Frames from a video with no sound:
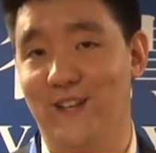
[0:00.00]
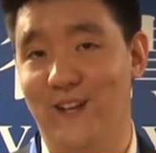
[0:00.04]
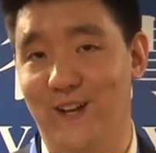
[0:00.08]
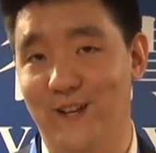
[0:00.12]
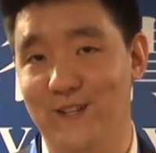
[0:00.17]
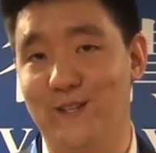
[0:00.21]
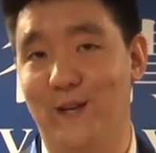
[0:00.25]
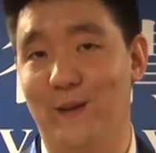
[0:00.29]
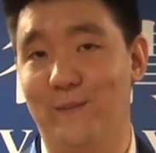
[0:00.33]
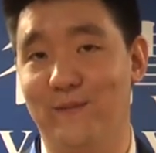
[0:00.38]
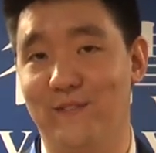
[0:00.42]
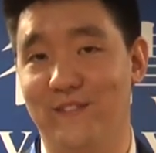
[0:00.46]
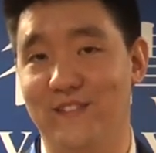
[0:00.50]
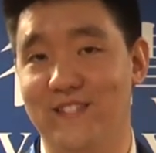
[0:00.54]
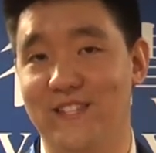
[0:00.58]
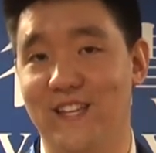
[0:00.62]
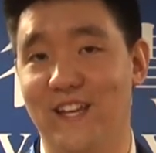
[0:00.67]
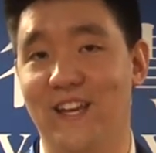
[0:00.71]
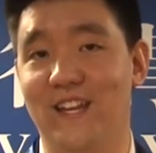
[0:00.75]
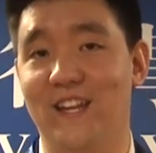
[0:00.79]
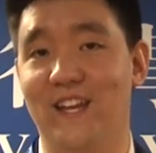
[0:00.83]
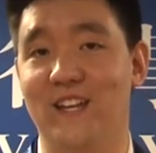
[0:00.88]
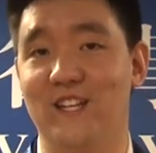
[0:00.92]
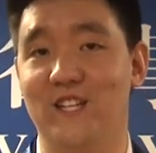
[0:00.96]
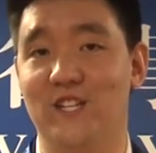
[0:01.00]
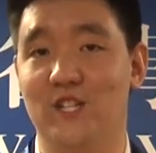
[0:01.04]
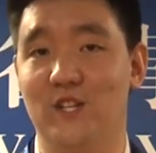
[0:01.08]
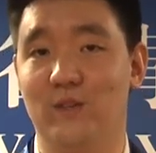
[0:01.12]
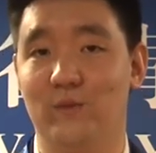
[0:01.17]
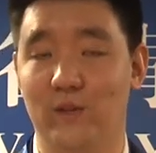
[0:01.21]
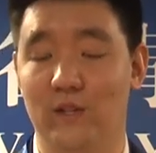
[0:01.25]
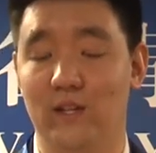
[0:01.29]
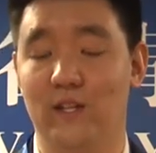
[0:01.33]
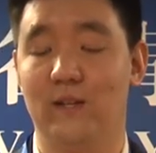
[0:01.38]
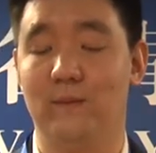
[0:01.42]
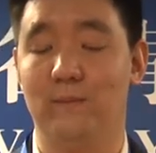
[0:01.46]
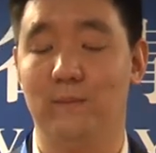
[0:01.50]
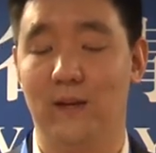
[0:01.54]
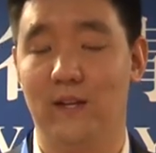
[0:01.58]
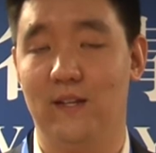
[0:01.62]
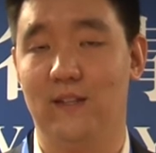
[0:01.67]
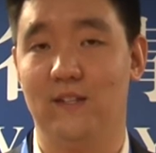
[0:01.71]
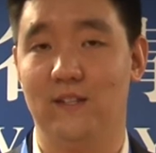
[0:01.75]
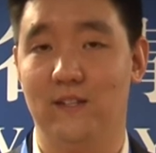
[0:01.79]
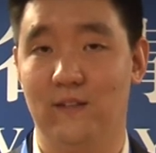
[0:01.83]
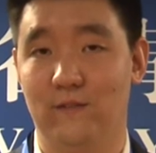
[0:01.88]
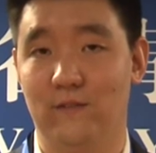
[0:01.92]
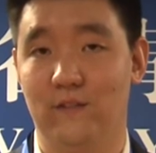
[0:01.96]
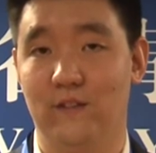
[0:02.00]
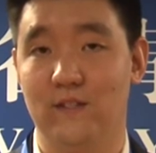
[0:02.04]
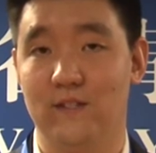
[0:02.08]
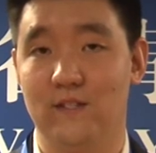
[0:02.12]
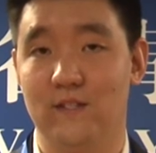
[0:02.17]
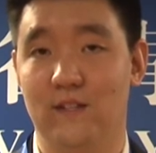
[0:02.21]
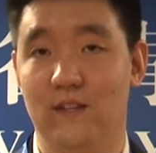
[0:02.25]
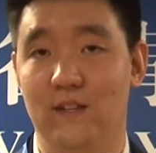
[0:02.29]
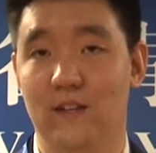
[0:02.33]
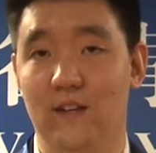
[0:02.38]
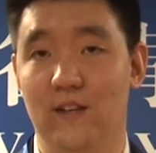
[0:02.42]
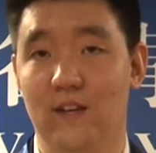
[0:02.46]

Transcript: on top of its head, and really made the difference.